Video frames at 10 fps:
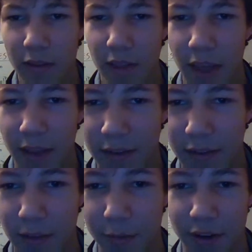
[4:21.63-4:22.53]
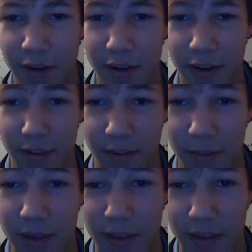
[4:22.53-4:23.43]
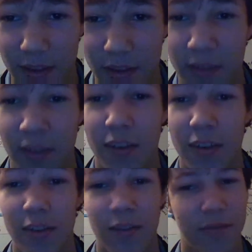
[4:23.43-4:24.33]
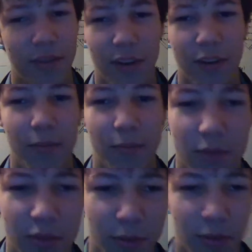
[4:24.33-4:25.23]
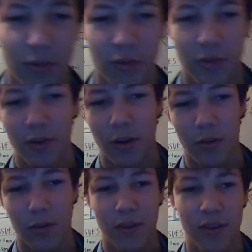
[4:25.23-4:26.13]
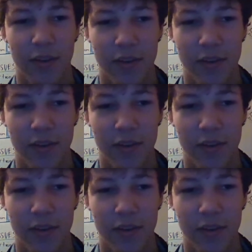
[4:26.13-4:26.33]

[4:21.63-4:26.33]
that libertarianism is the freedom to pursue your own